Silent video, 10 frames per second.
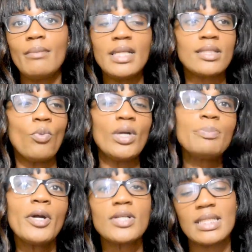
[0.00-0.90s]
Is it one
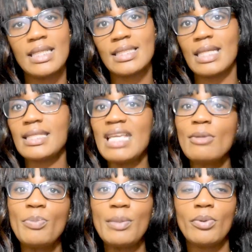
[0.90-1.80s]
person? Is it a team
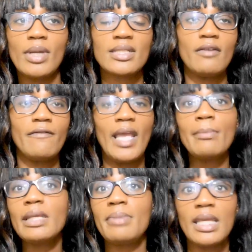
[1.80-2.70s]
of people? Is it a
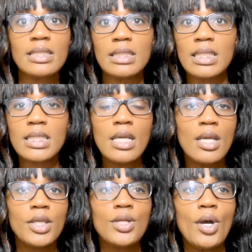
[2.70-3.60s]
family business?
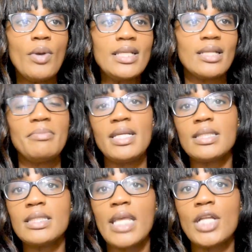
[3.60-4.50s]
Is it a
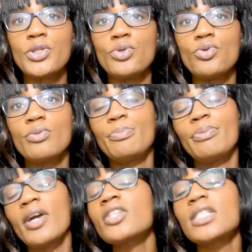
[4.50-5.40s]
business that you
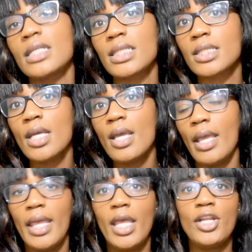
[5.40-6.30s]
purchased
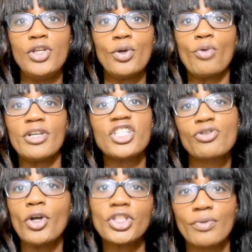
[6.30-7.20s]
and you're
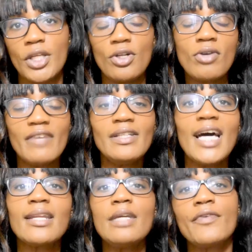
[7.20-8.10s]
restructuring? Give a
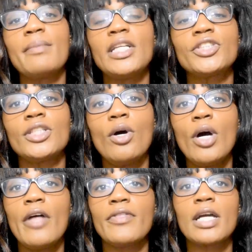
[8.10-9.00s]
lot of information
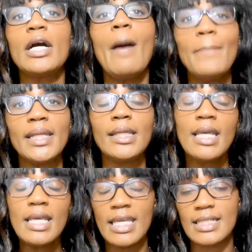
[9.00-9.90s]
on the company
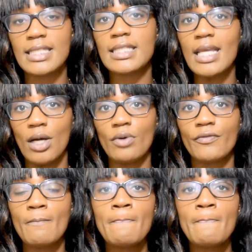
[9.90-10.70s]
itself.